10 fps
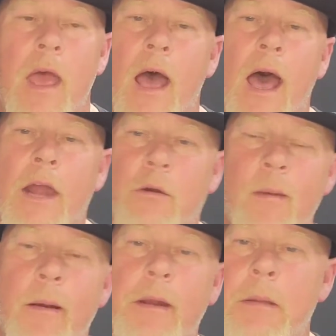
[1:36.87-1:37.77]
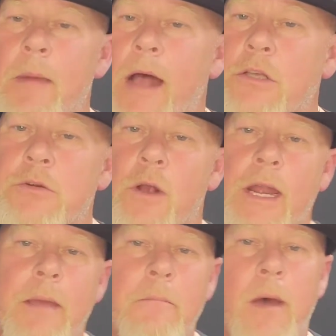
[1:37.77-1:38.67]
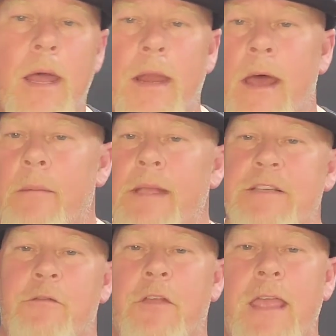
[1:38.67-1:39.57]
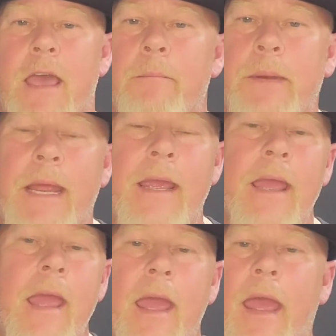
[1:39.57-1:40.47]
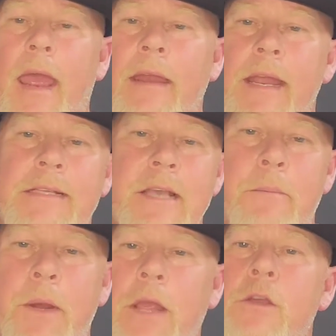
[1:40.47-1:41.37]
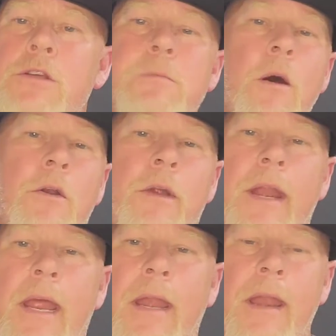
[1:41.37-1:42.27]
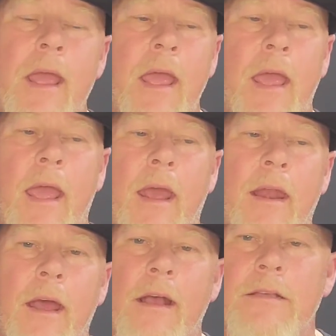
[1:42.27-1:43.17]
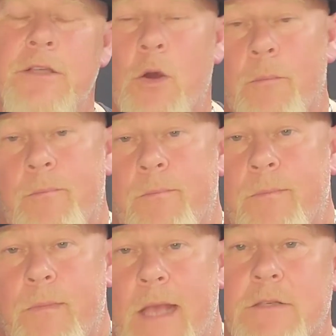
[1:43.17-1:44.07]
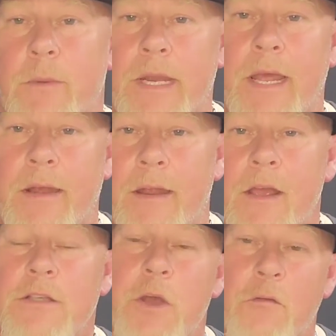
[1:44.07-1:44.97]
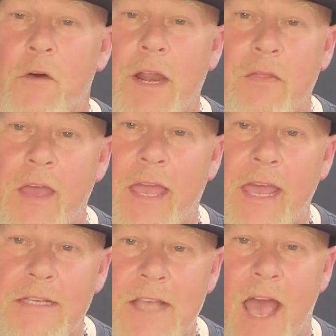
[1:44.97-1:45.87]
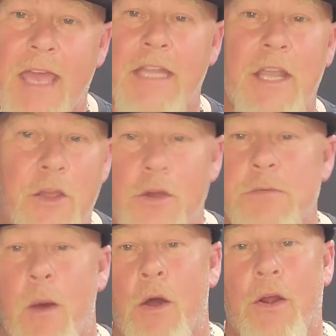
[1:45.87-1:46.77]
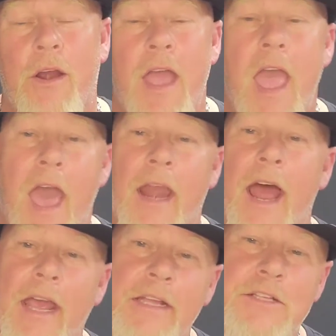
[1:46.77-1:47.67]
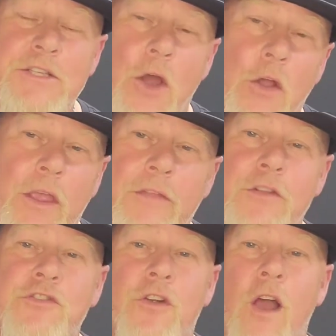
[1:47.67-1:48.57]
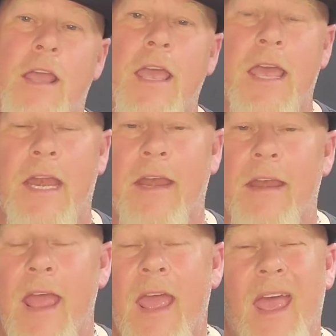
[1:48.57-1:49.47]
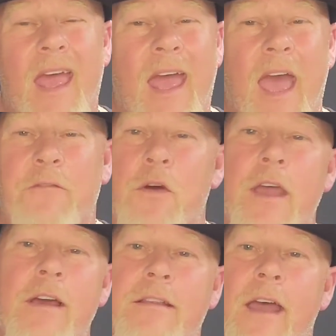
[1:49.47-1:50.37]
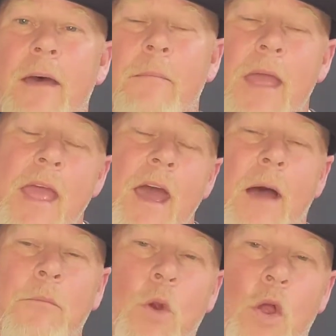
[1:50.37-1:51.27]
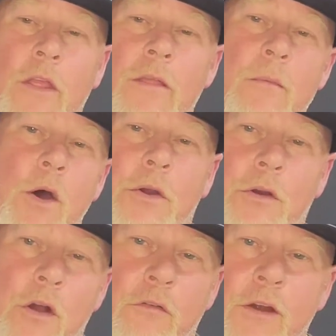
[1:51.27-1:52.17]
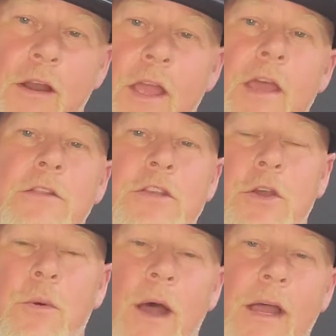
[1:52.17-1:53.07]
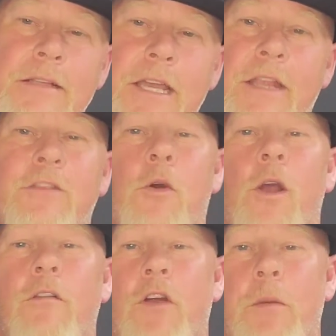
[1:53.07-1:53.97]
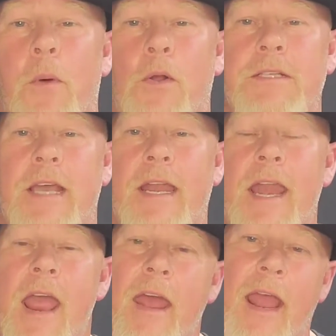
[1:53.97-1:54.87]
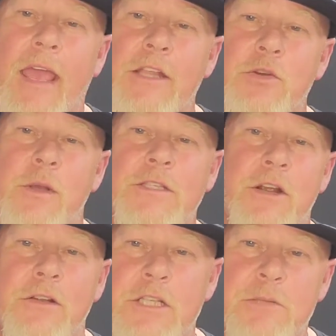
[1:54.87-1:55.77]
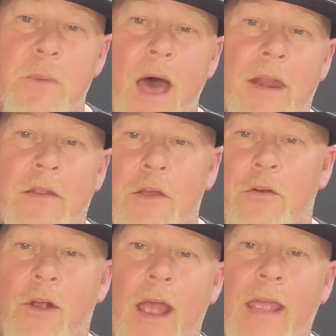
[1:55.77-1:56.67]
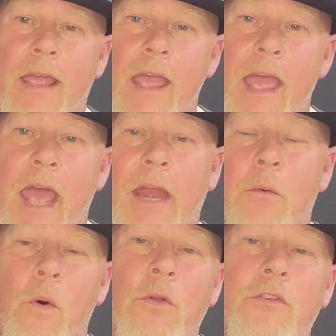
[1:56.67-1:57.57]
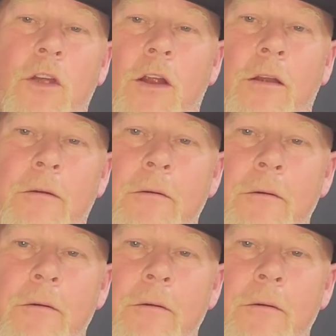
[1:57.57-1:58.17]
Uh, I don't remember how many miles were on it, but um, it's a fleet company, and they said put a used motor in it, and uh, so that's what we did. So funny thing is, I get the used motor, and I install it in the truck and get it eh, halfway hooked up. I'm rolling the motor over to uh, to get torque converter bolts in, and I get to a certain spot on the crank, and it won't turn.